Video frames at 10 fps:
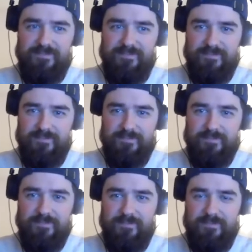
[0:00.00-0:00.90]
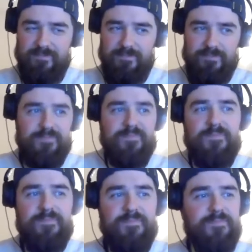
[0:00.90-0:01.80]

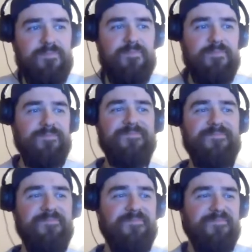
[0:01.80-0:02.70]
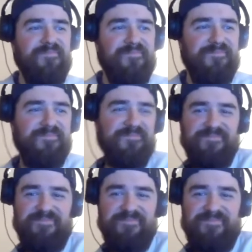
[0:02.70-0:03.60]

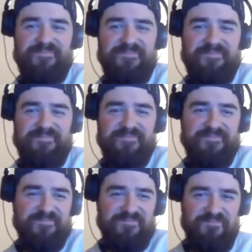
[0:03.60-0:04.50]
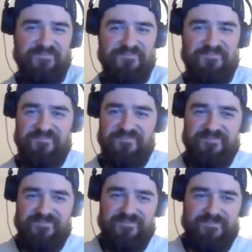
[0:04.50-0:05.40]

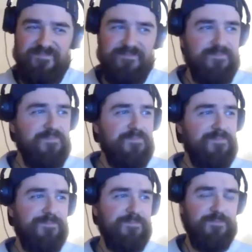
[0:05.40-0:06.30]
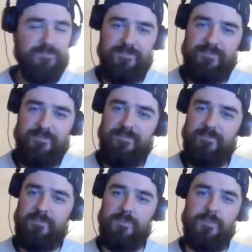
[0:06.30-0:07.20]

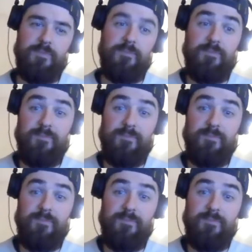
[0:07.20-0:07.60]
The person shown says nothing.